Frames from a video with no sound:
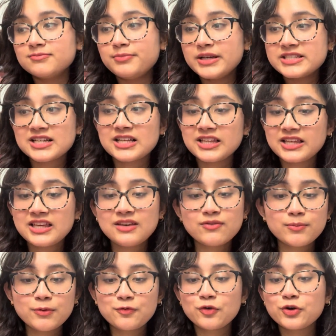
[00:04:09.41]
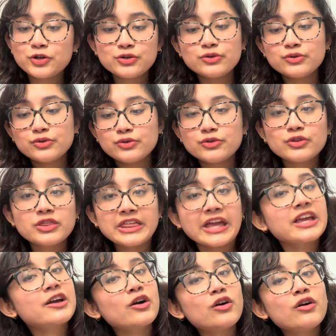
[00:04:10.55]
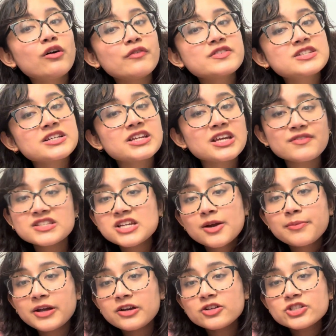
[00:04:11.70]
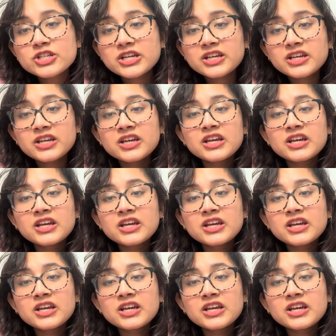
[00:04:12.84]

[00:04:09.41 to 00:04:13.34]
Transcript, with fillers: basically even before you think of studying advanced higher biology,